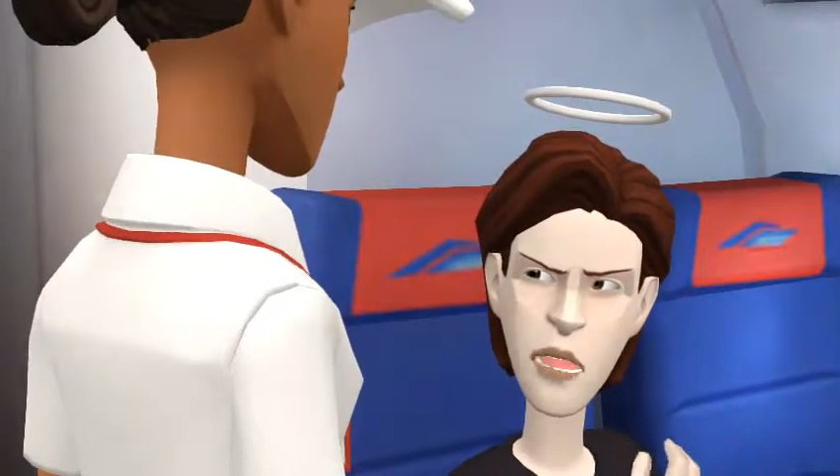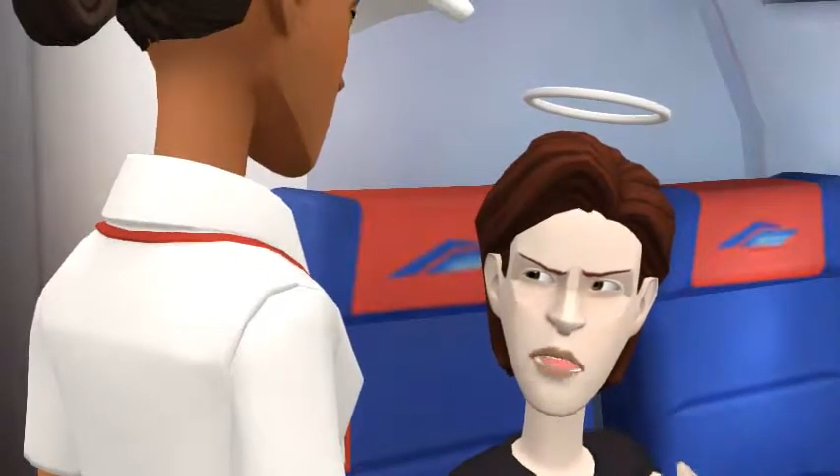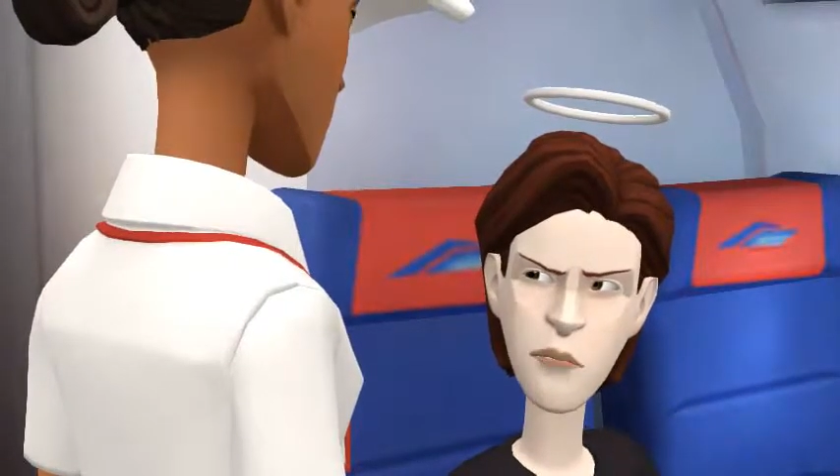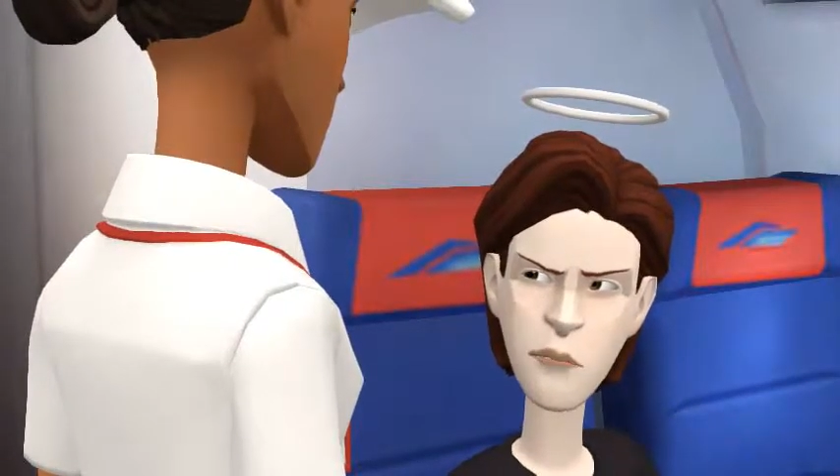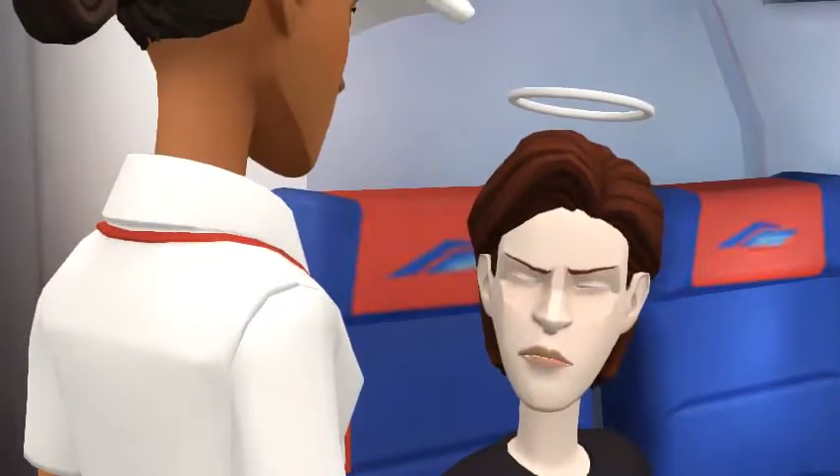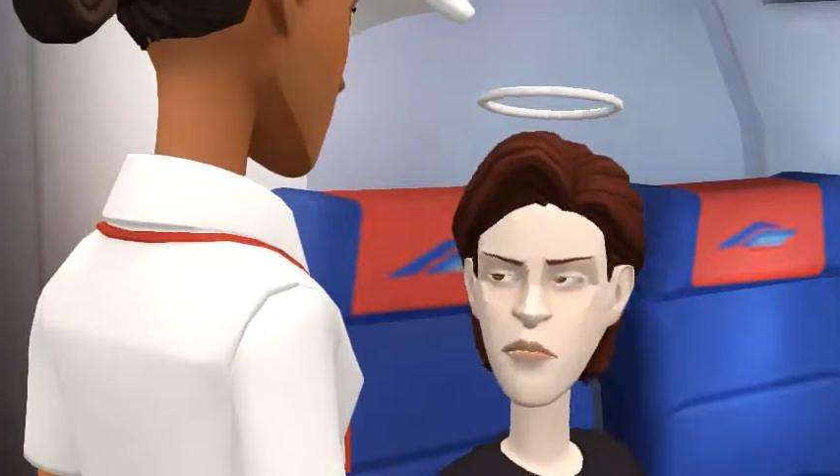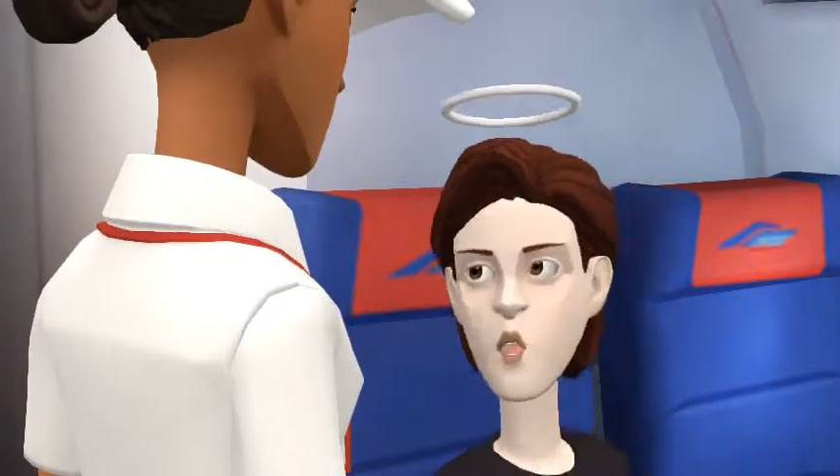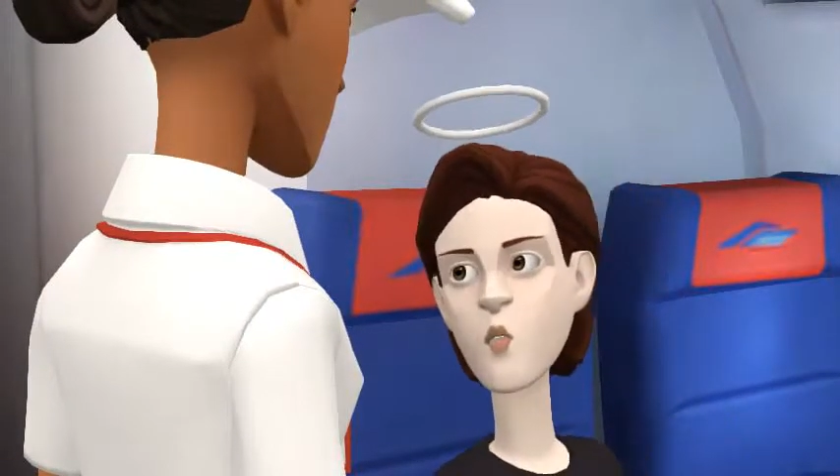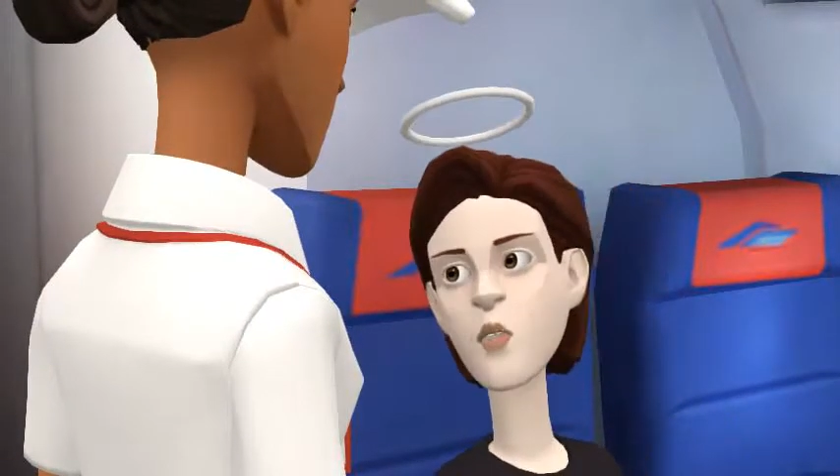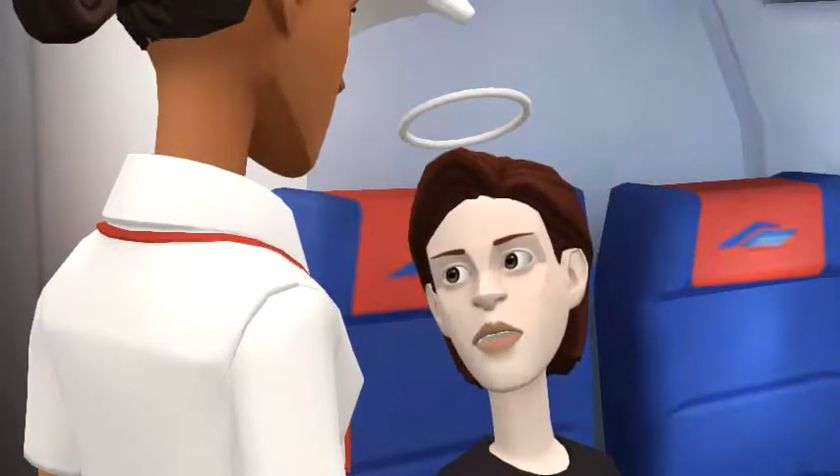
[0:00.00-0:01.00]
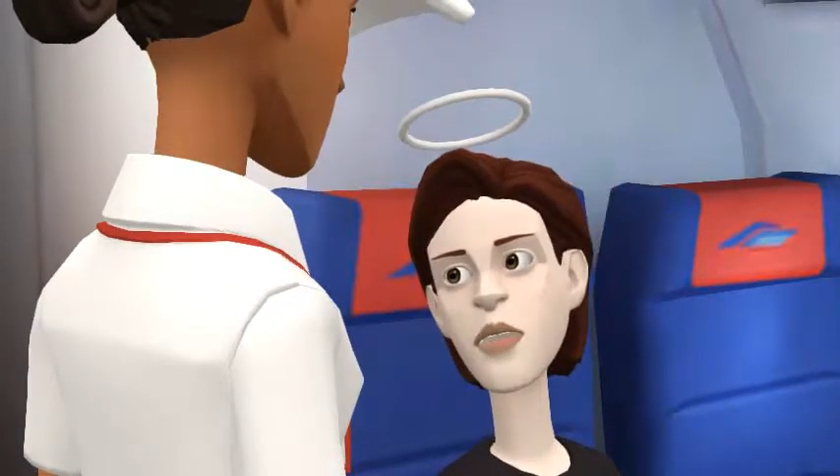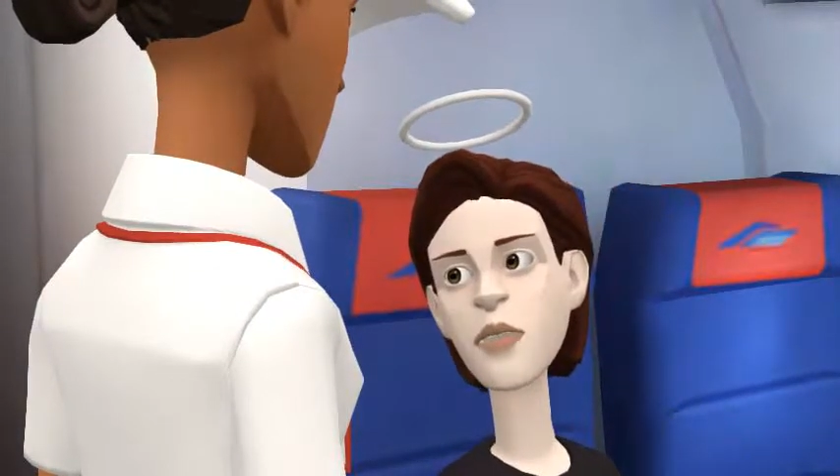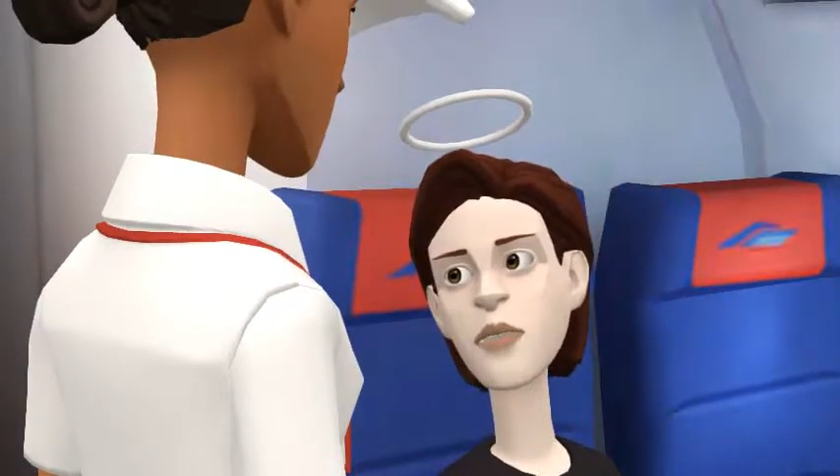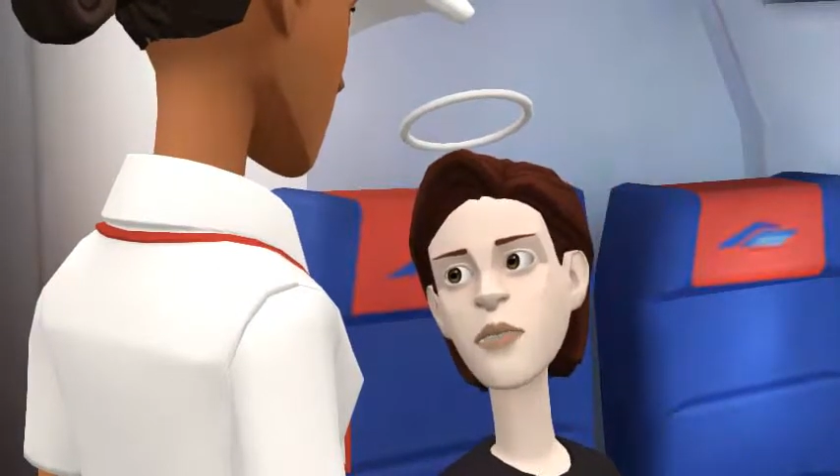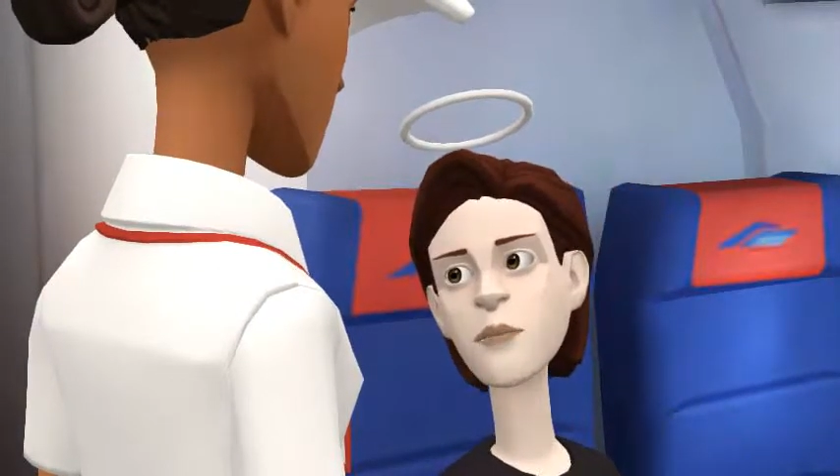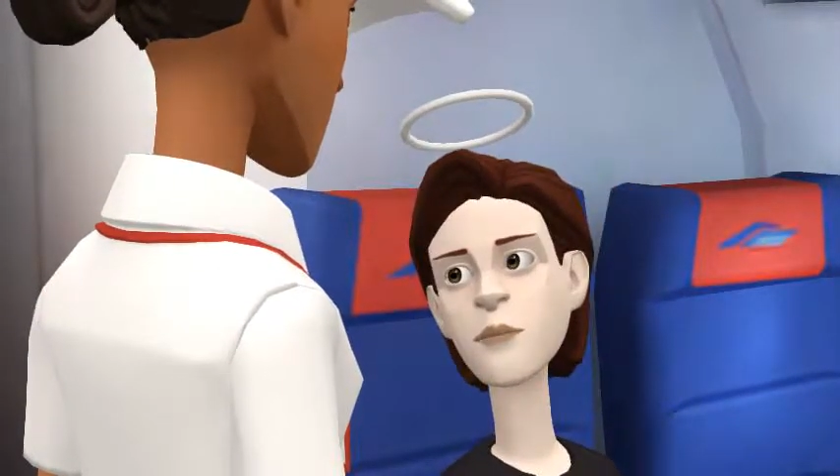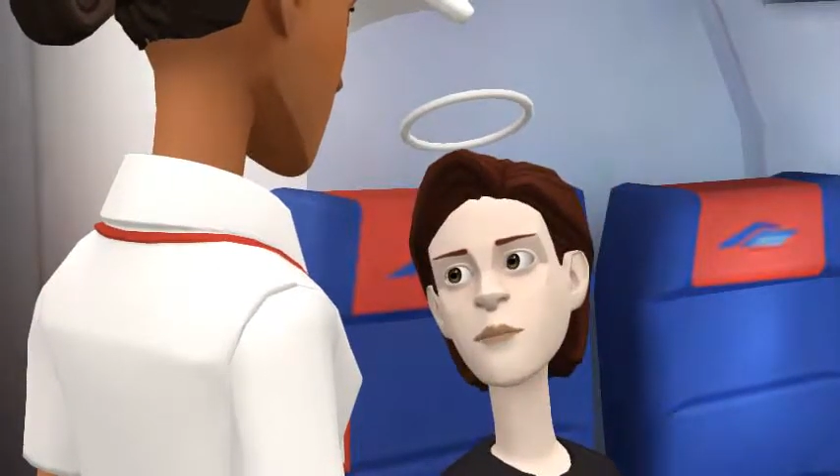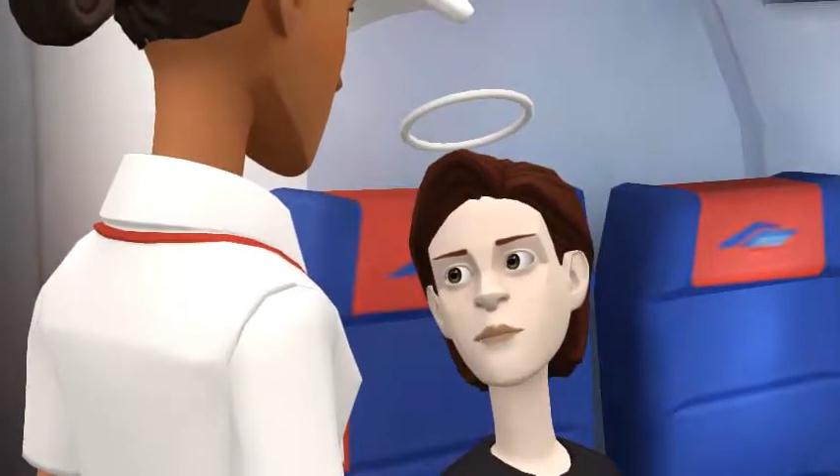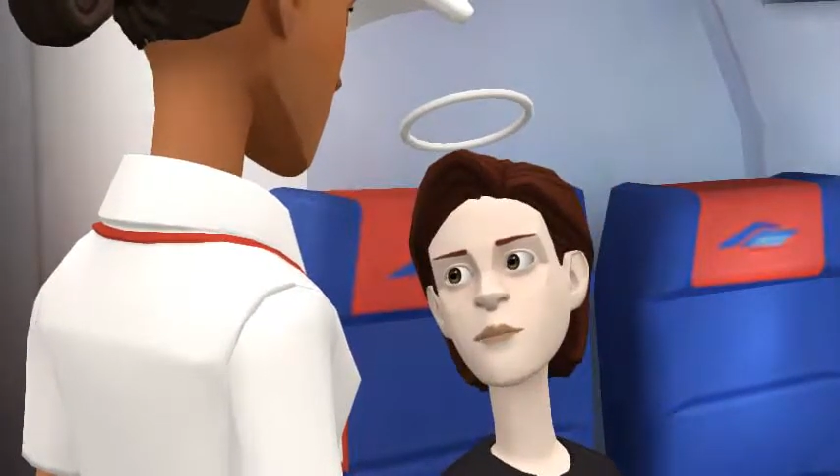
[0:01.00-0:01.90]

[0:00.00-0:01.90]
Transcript: one of my four carry-ons.